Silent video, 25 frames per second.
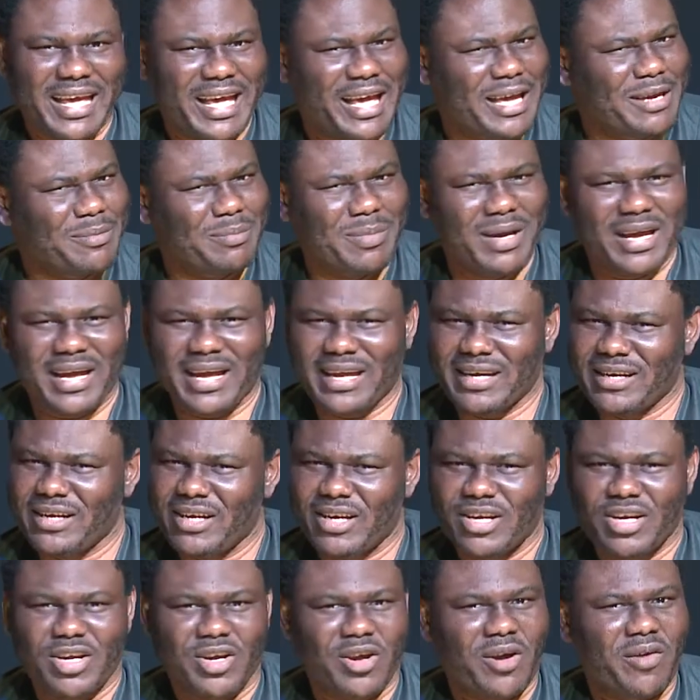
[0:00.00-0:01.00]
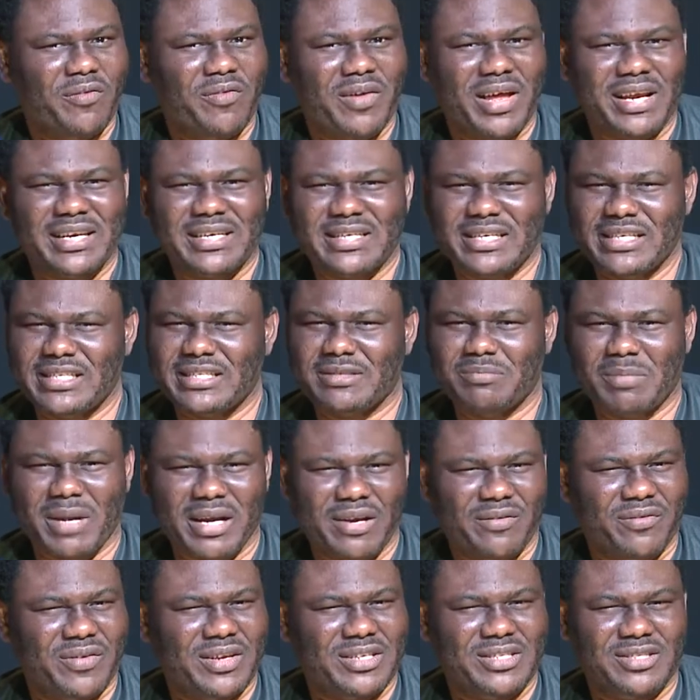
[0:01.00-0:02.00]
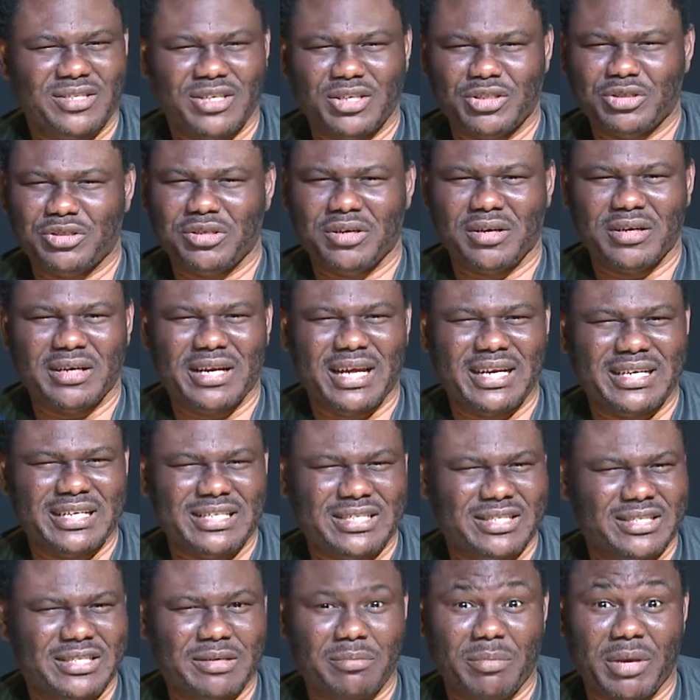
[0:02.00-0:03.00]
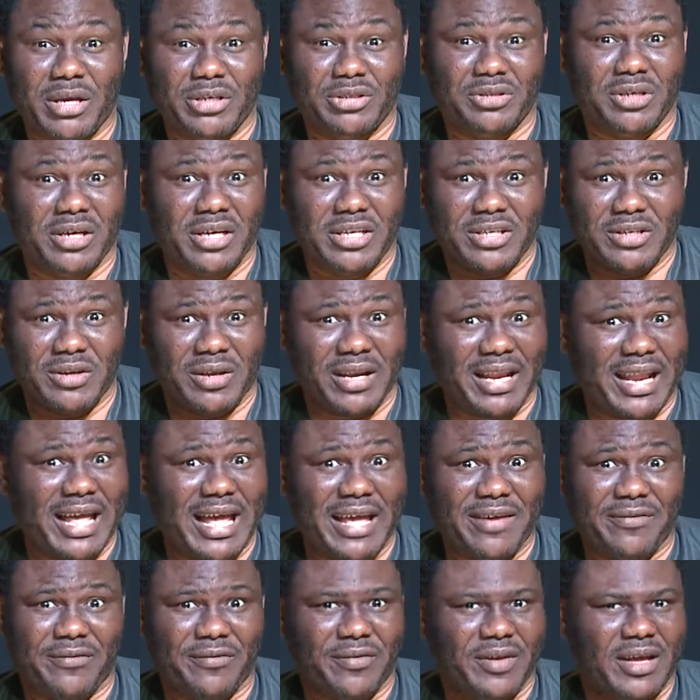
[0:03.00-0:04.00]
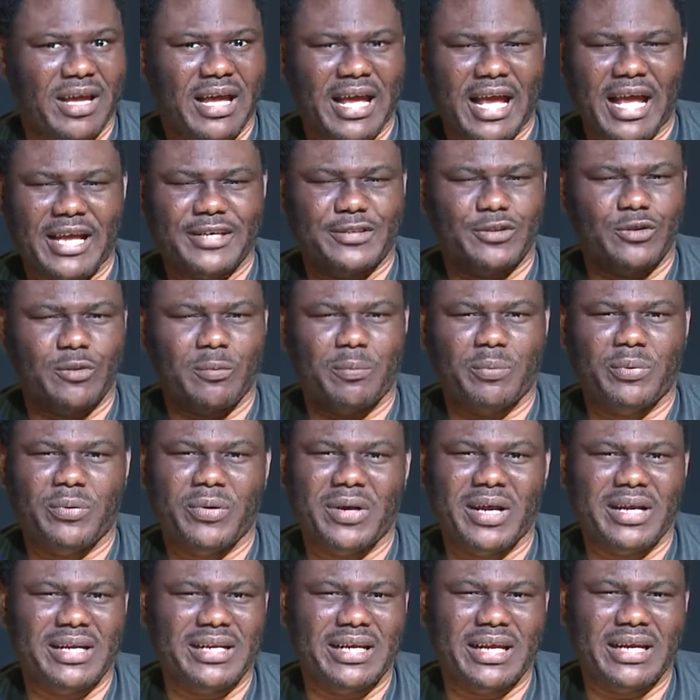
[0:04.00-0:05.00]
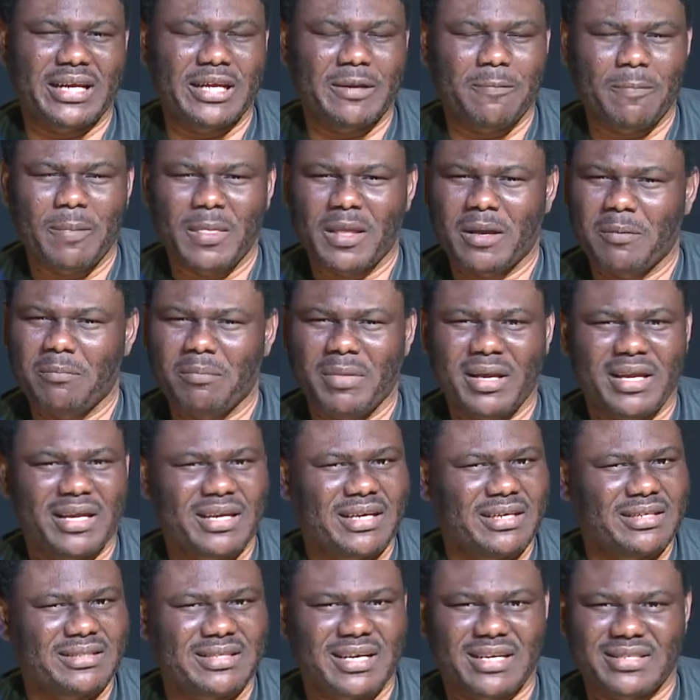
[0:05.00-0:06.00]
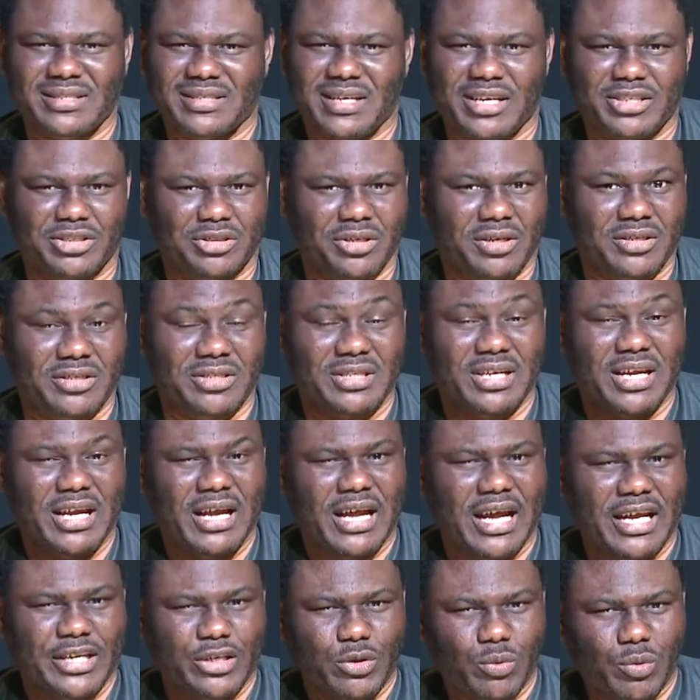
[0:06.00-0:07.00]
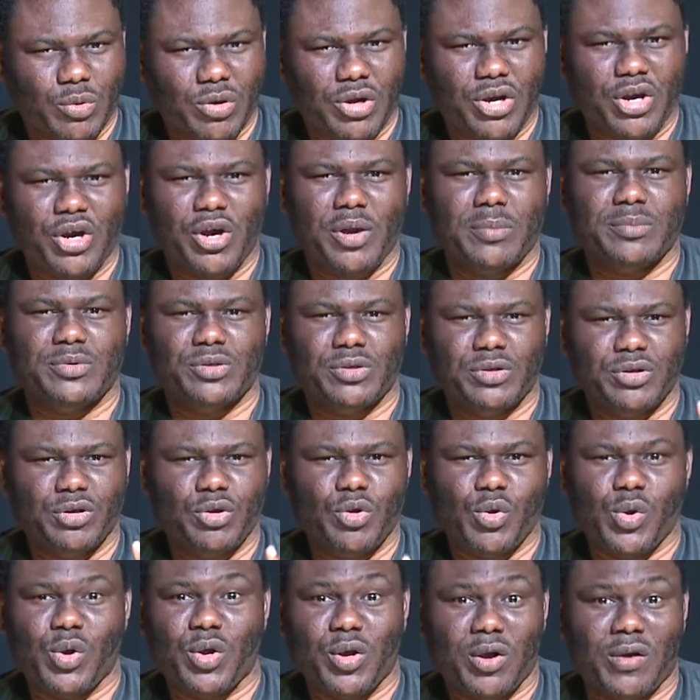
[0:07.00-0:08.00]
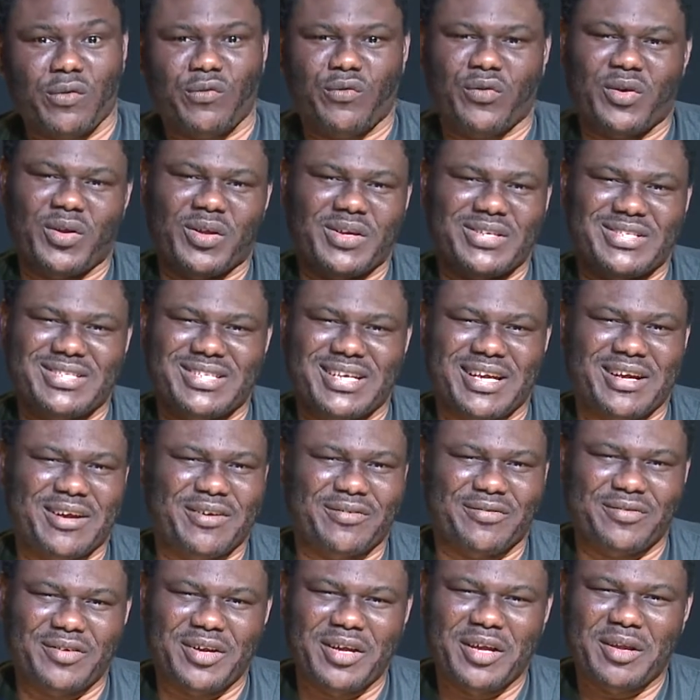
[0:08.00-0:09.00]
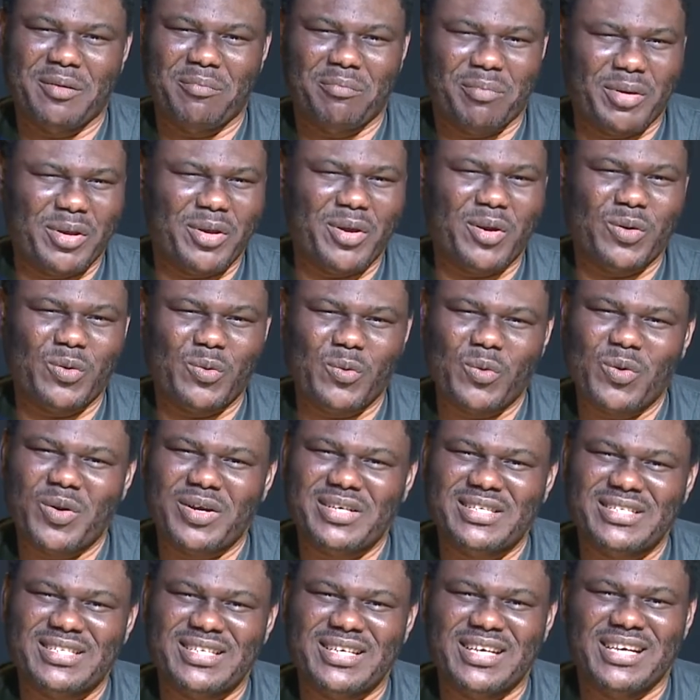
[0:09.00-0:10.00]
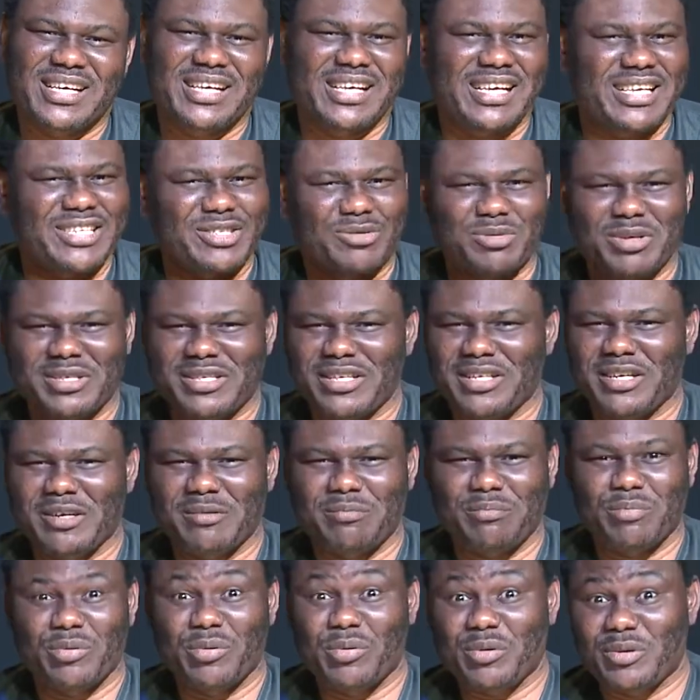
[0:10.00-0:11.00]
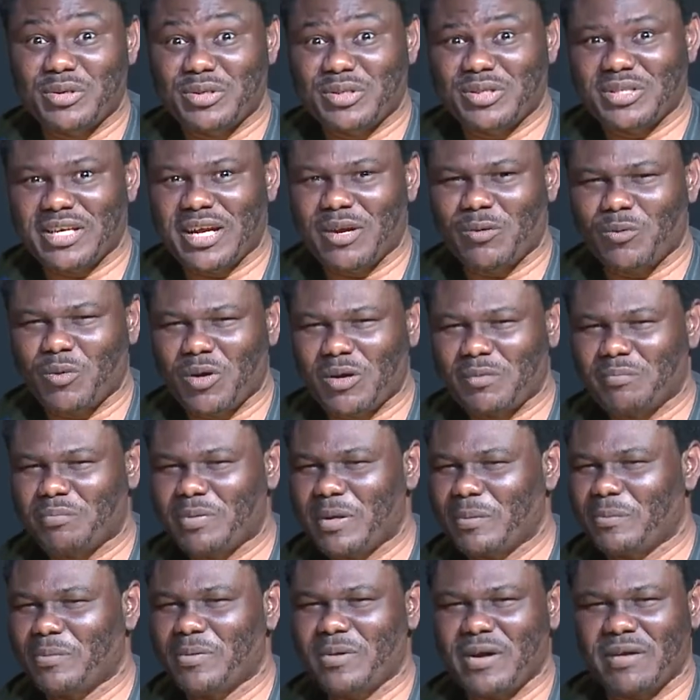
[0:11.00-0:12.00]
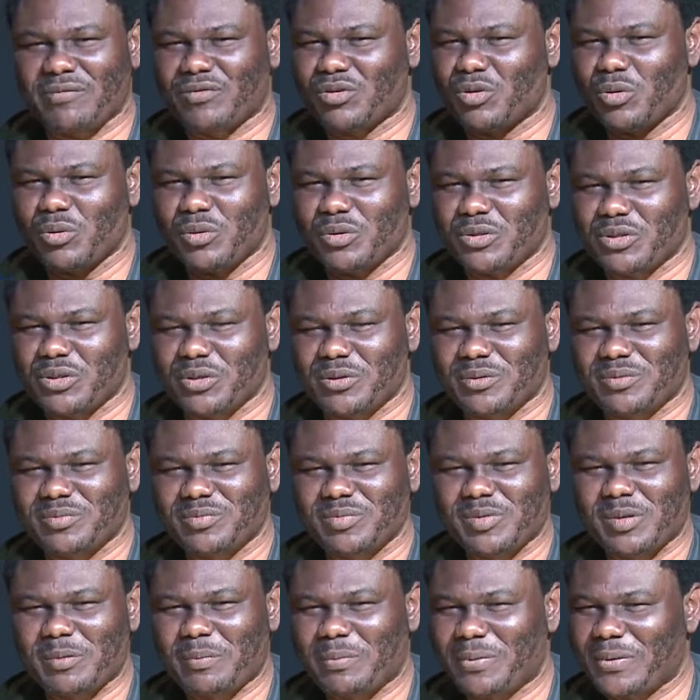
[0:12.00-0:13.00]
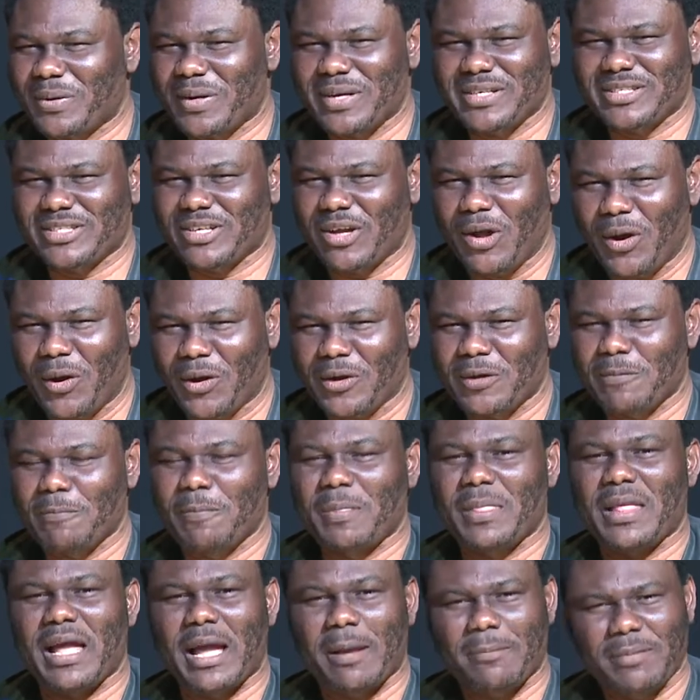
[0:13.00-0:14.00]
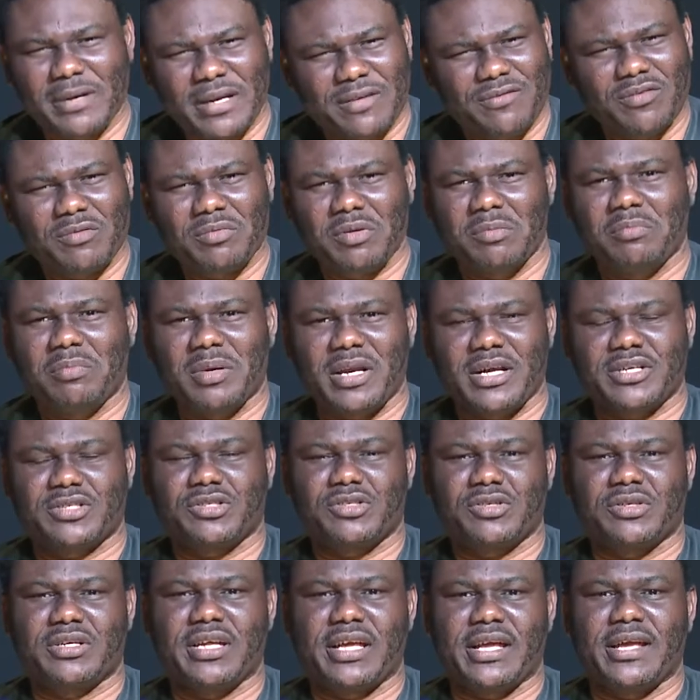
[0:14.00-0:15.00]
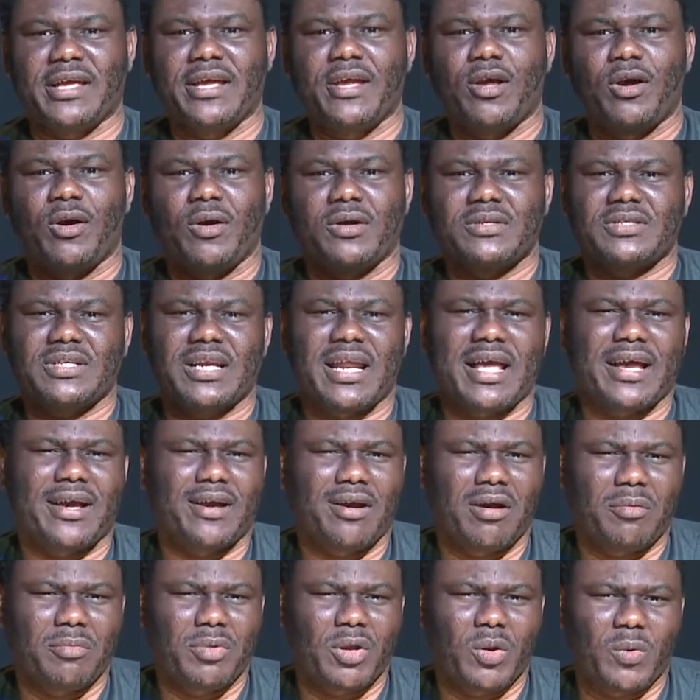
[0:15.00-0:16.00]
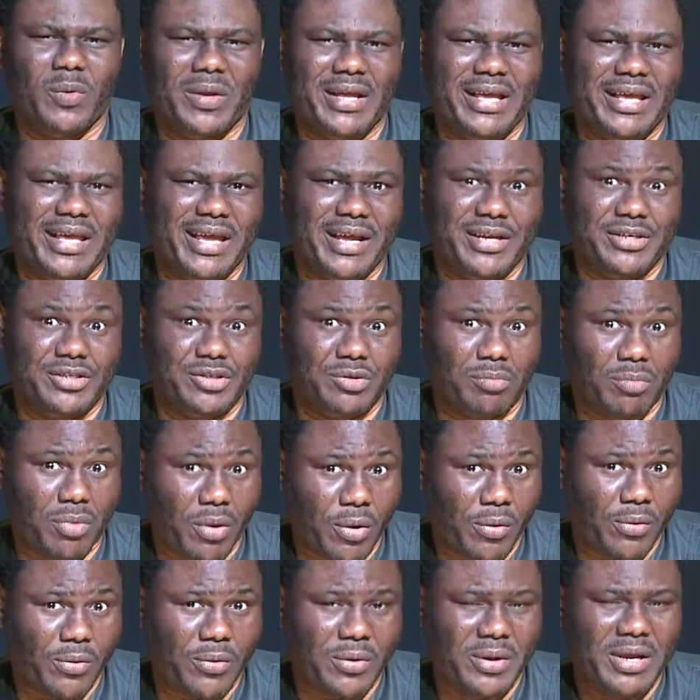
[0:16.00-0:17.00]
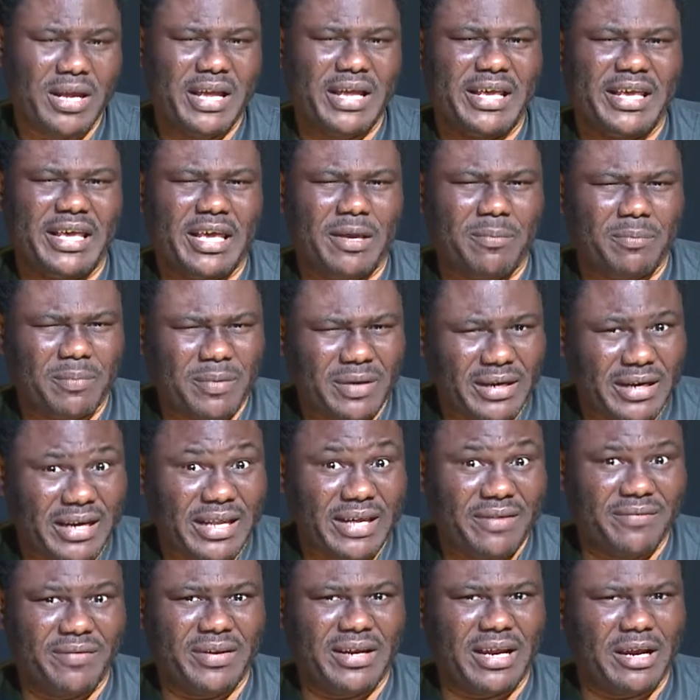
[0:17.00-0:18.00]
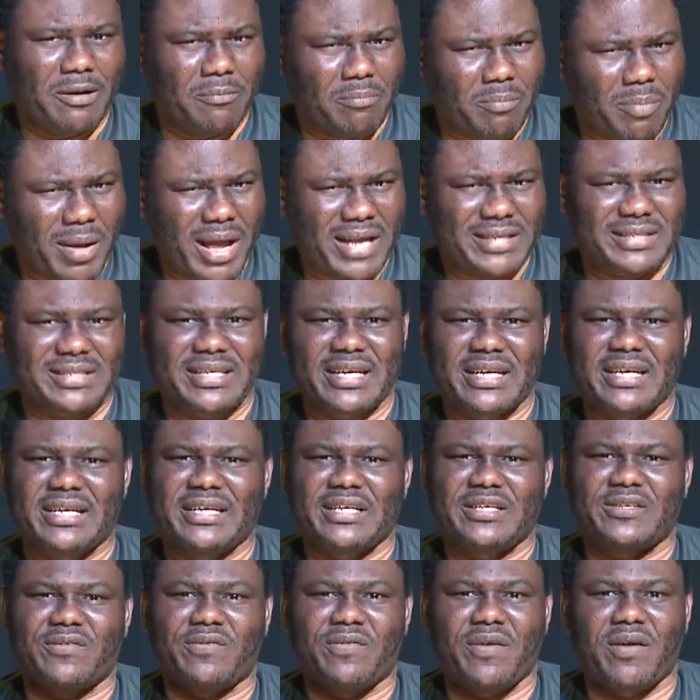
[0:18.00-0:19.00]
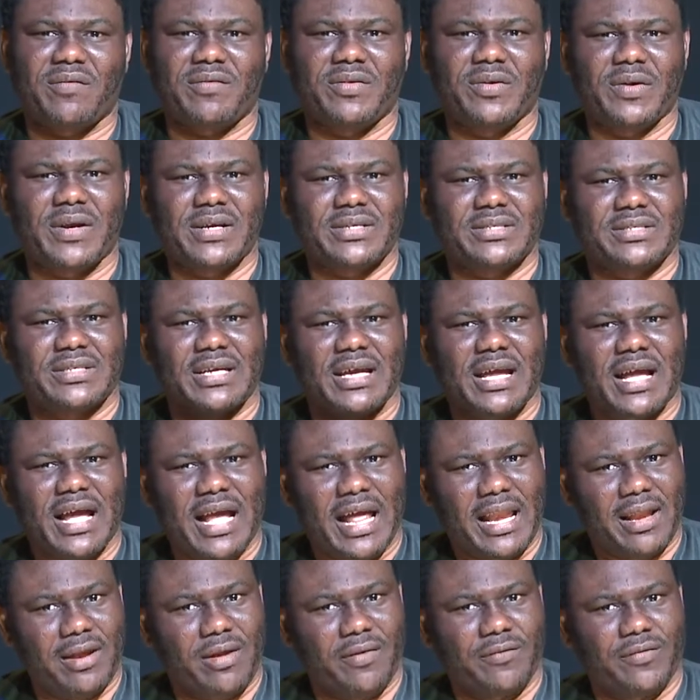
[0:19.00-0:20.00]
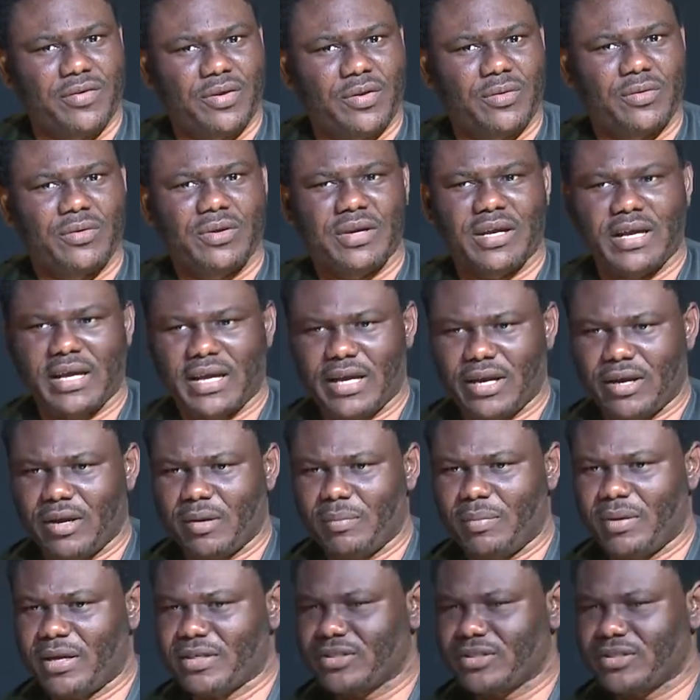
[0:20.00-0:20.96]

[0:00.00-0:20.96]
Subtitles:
Amen. Covet this manifestation and this dimension in your life as you pray daily, making intercessions, and you will come to know God for yourself beyond what is written in books and what people have told you. Praise God. I believe you've been blessed today. Until I come your way again tomorrow, keep living and basking in the sphere of grace. I love you and God